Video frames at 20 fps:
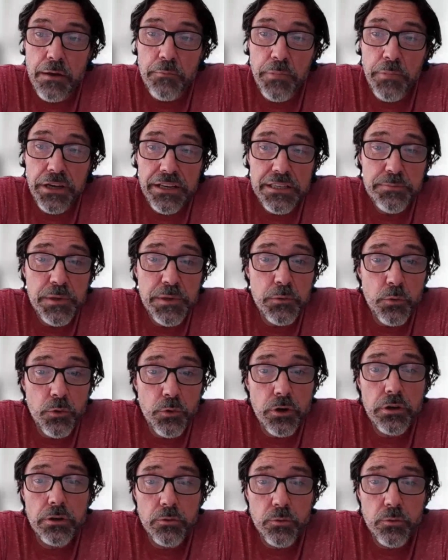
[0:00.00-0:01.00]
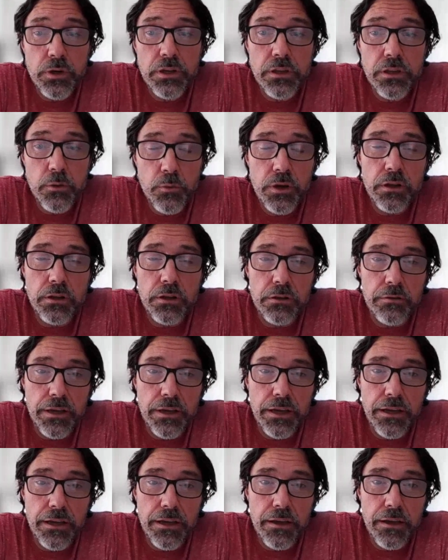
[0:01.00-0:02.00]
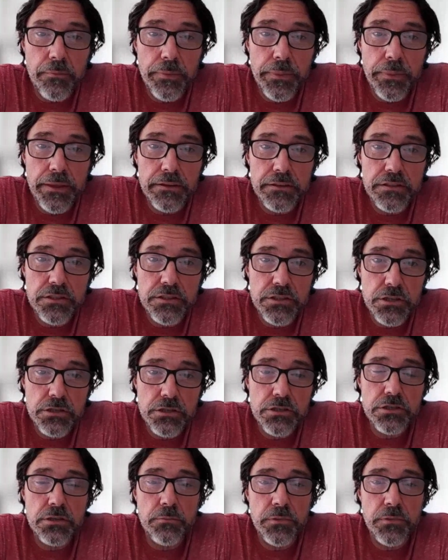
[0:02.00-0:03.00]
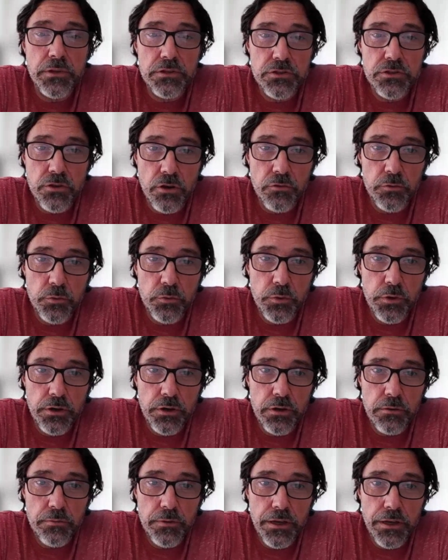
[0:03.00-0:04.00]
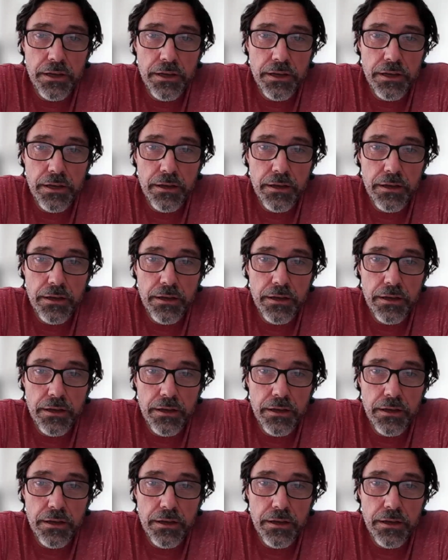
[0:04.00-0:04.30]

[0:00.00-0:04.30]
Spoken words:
But it's been working really well. The system, the software,